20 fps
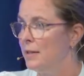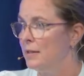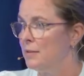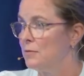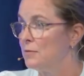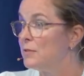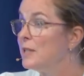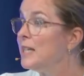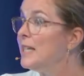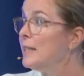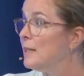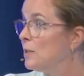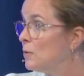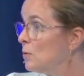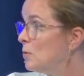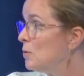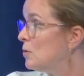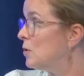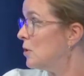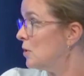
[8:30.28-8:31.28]

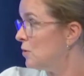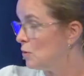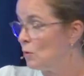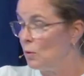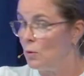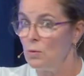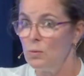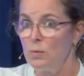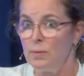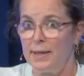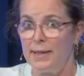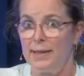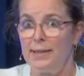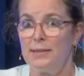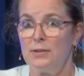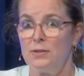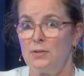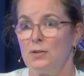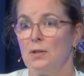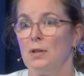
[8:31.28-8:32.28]
reuse is
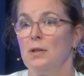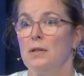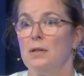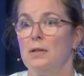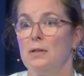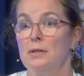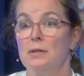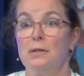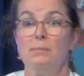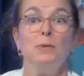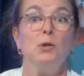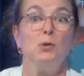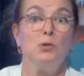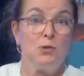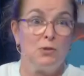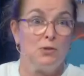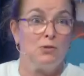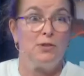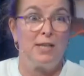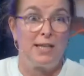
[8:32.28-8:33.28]
always the
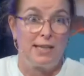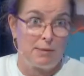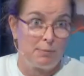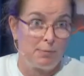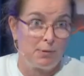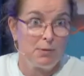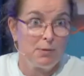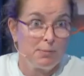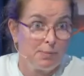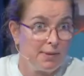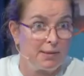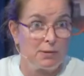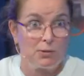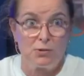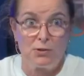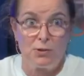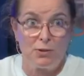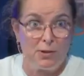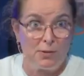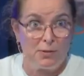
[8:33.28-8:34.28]
most sustainable
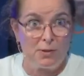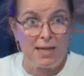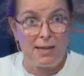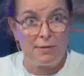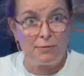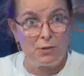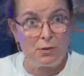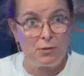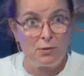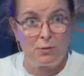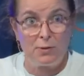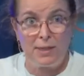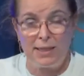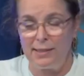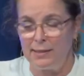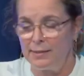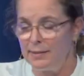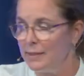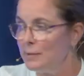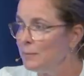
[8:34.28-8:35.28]
because you don't have to do
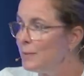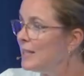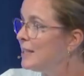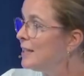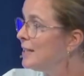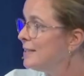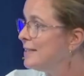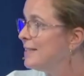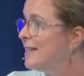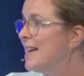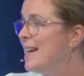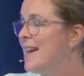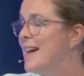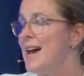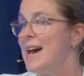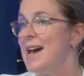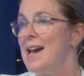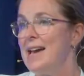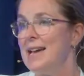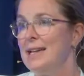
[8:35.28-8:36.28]
anything with it,
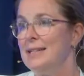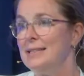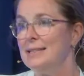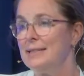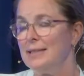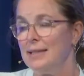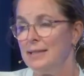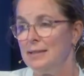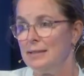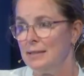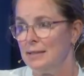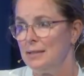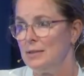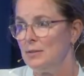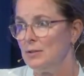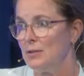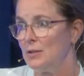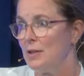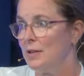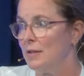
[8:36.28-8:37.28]
and it
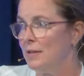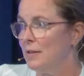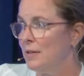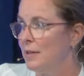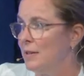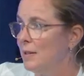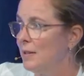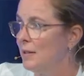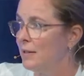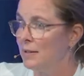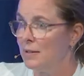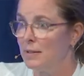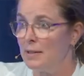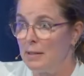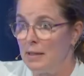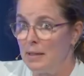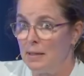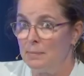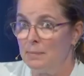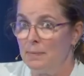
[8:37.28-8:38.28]
is
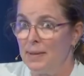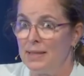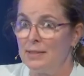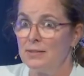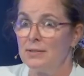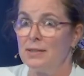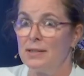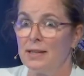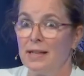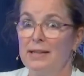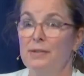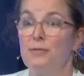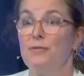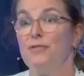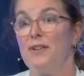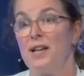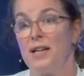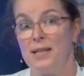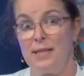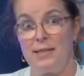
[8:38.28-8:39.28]
basically
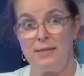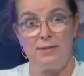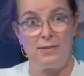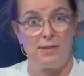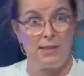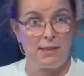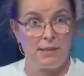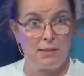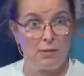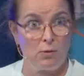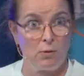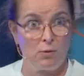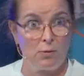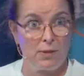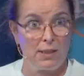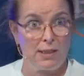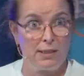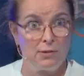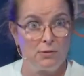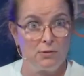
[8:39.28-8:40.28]
financing the
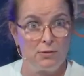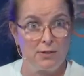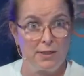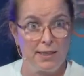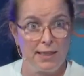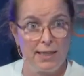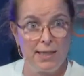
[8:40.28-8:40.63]
whole industry.